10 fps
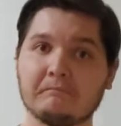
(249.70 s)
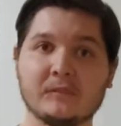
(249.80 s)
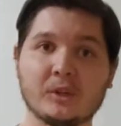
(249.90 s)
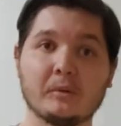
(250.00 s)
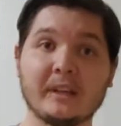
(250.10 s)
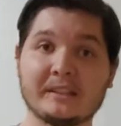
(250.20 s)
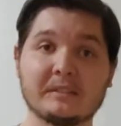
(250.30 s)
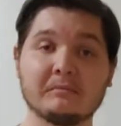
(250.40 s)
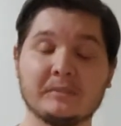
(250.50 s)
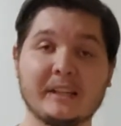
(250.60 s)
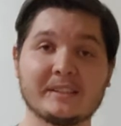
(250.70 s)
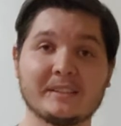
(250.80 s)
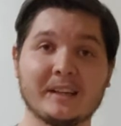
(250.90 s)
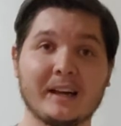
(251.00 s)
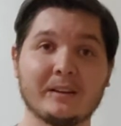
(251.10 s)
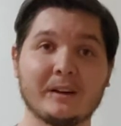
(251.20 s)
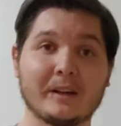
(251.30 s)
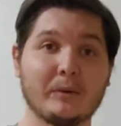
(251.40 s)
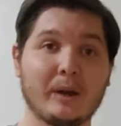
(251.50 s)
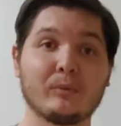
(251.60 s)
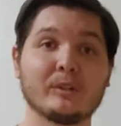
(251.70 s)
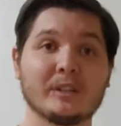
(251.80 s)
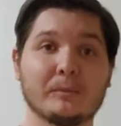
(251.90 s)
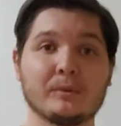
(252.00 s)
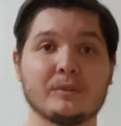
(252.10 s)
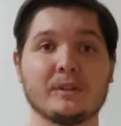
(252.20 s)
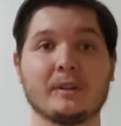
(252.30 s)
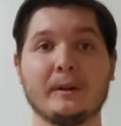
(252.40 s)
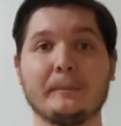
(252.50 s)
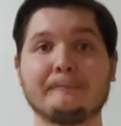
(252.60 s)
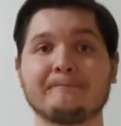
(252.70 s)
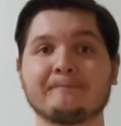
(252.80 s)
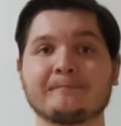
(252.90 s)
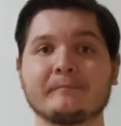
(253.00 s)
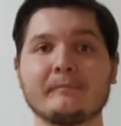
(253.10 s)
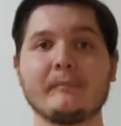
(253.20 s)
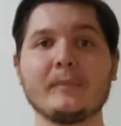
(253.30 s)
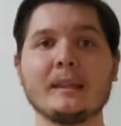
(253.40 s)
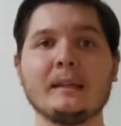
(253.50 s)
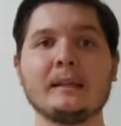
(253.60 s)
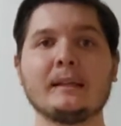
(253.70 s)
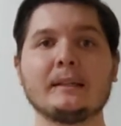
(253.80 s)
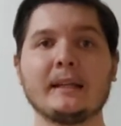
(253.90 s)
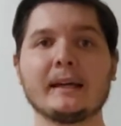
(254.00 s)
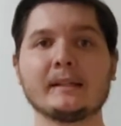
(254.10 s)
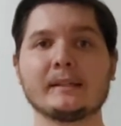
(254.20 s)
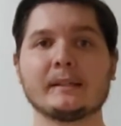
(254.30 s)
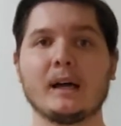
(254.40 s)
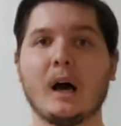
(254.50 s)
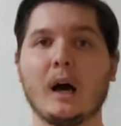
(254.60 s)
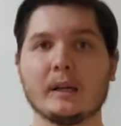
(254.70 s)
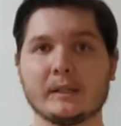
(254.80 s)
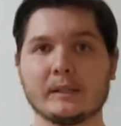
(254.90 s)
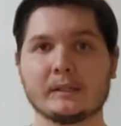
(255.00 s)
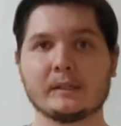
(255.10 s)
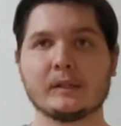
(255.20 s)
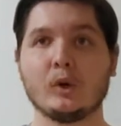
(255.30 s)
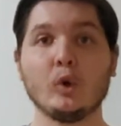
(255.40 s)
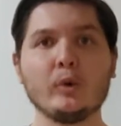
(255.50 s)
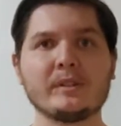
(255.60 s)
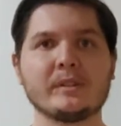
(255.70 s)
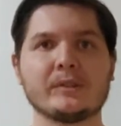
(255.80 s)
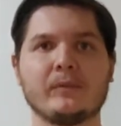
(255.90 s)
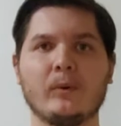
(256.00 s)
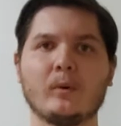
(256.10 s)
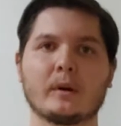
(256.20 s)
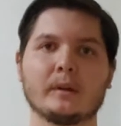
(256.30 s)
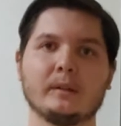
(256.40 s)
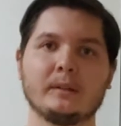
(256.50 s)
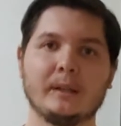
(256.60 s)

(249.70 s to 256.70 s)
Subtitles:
So that's the dialogue. I really appreciated it. Next, audience. Who is this for?